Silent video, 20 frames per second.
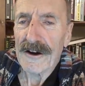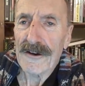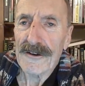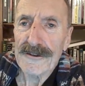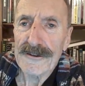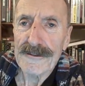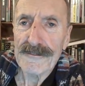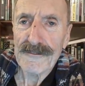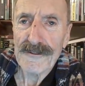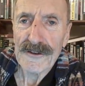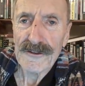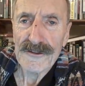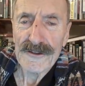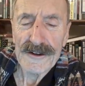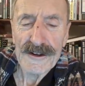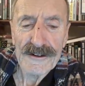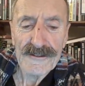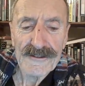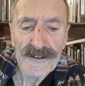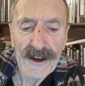
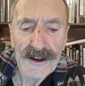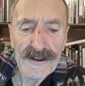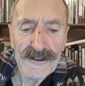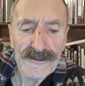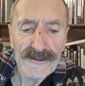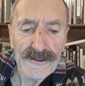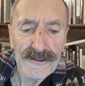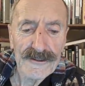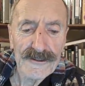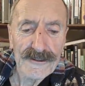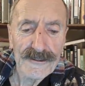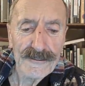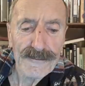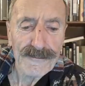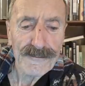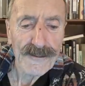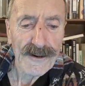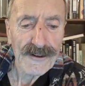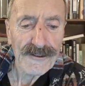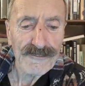artificial intelligence
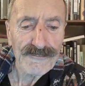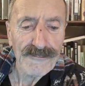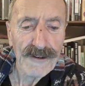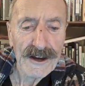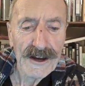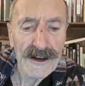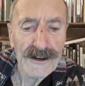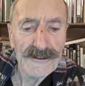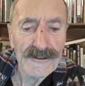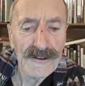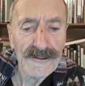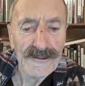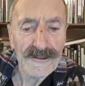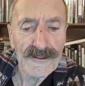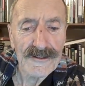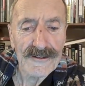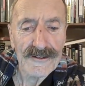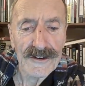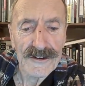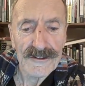face
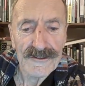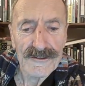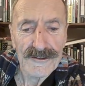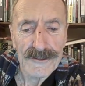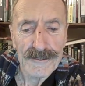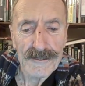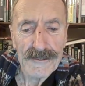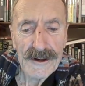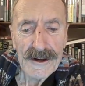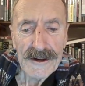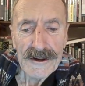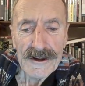recognition system.